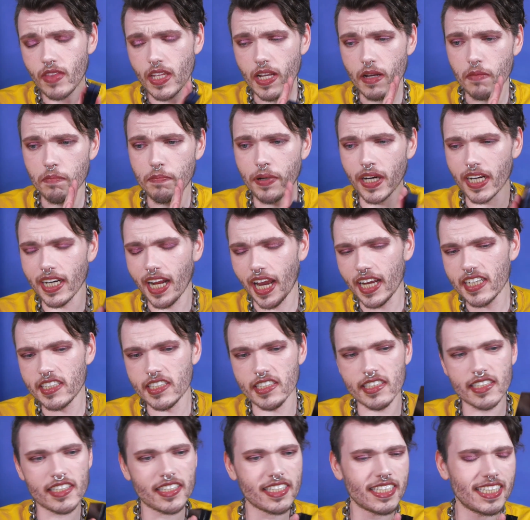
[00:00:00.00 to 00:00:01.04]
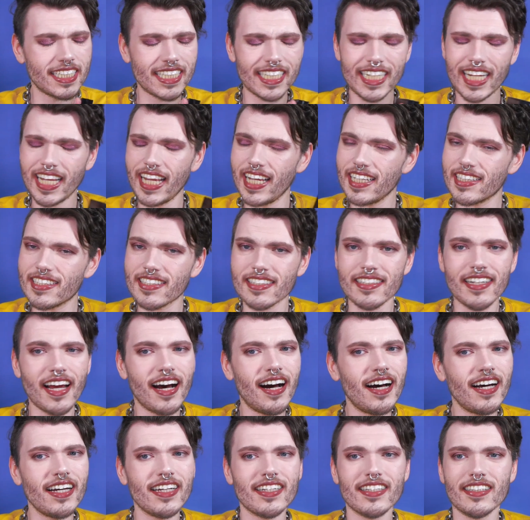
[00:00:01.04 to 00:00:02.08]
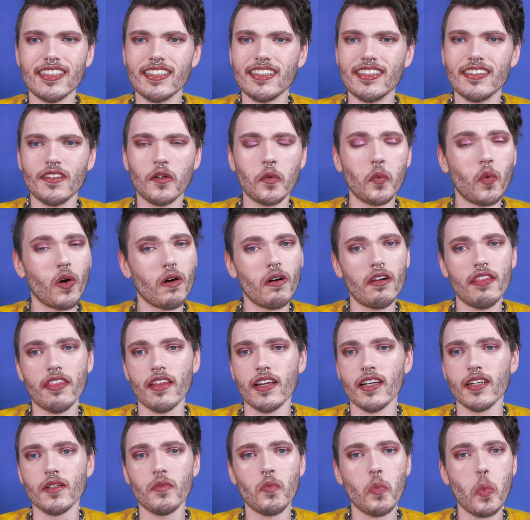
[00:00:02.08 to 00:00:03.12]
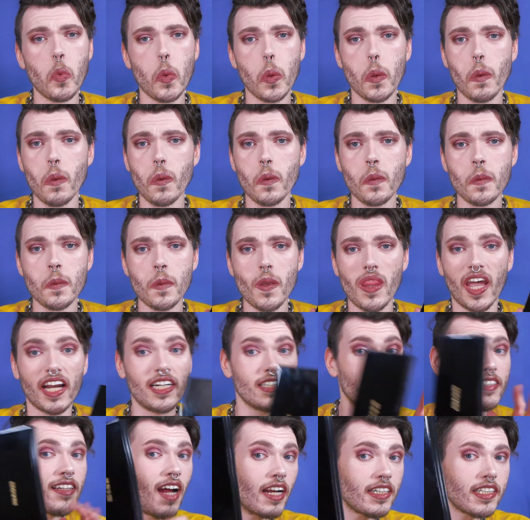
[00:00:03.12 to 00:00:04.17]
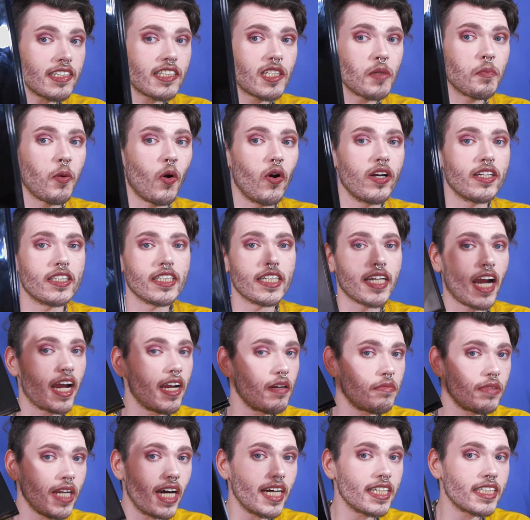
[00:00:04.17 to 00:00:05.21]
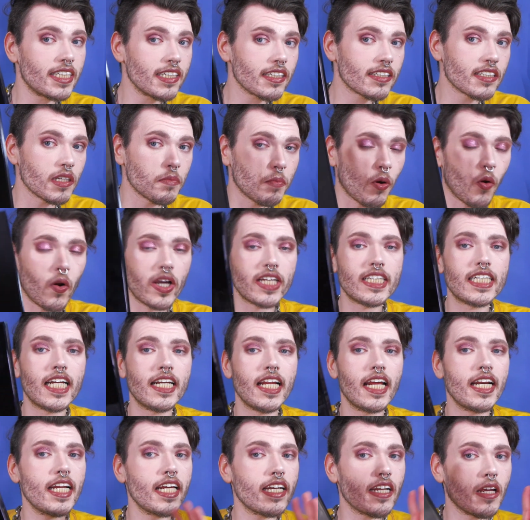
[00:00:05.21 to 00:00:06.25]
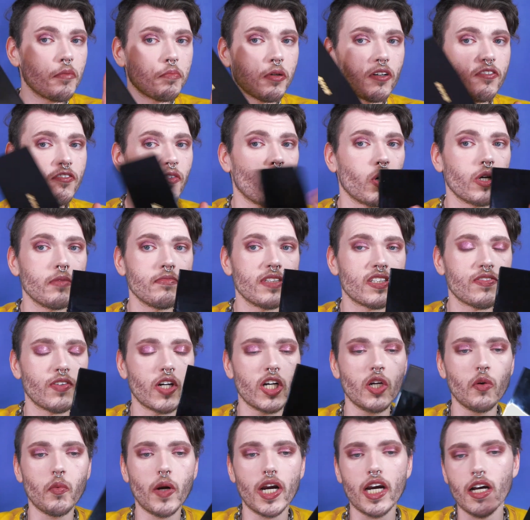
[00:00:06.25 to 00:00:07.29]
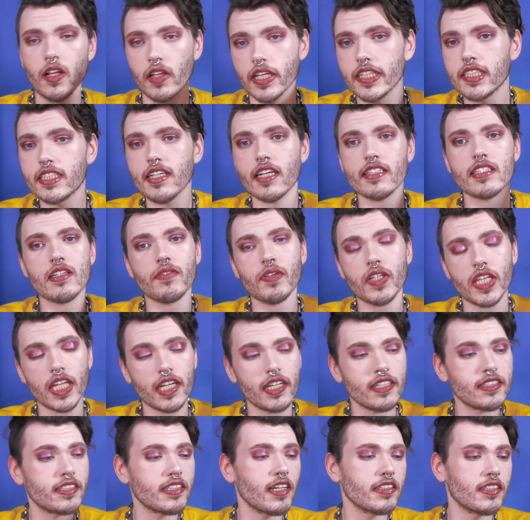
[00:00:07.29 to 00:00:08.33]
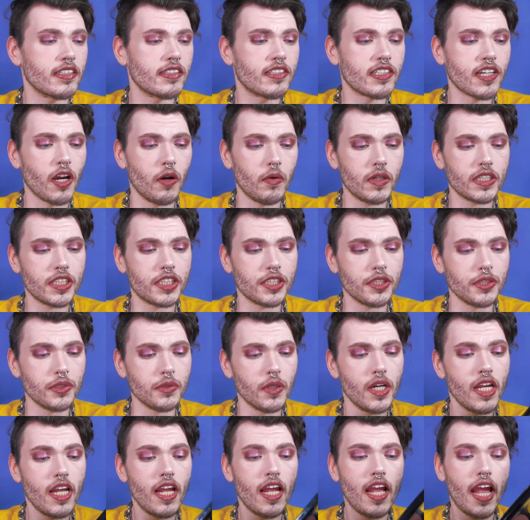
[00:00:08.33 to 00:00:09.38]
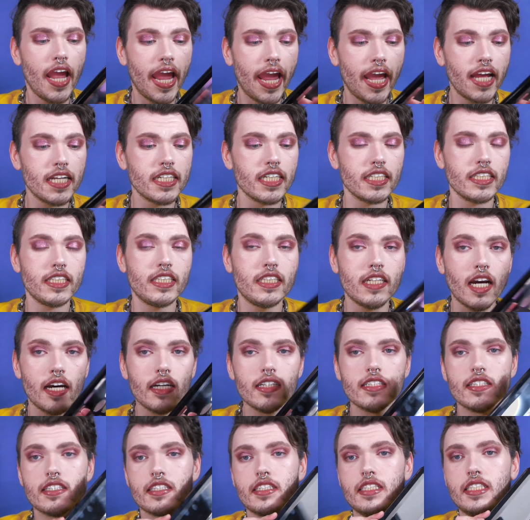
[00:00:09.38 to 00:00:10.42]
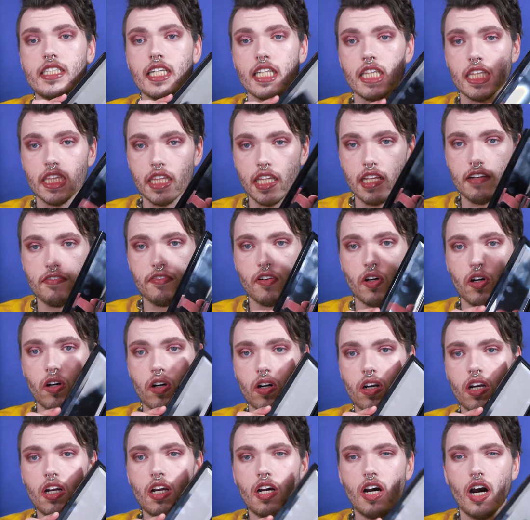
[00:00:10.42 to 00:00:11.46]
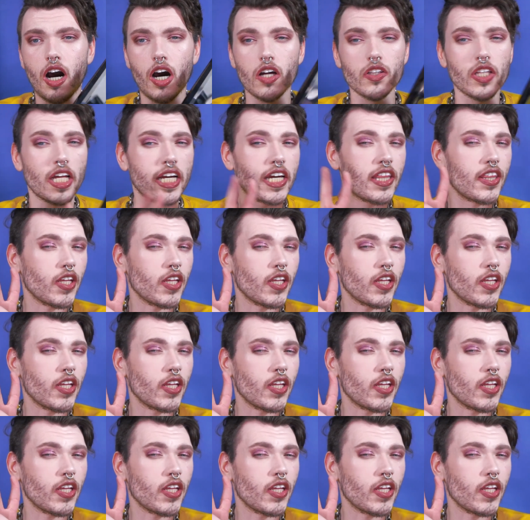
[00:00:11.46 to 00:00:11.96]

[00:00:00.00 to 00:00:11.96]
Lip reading: but it's not worth it. It's not disappointing. I am not disappointed in it. It performs very well. It does everything it says it's going to, and it does deliver on like the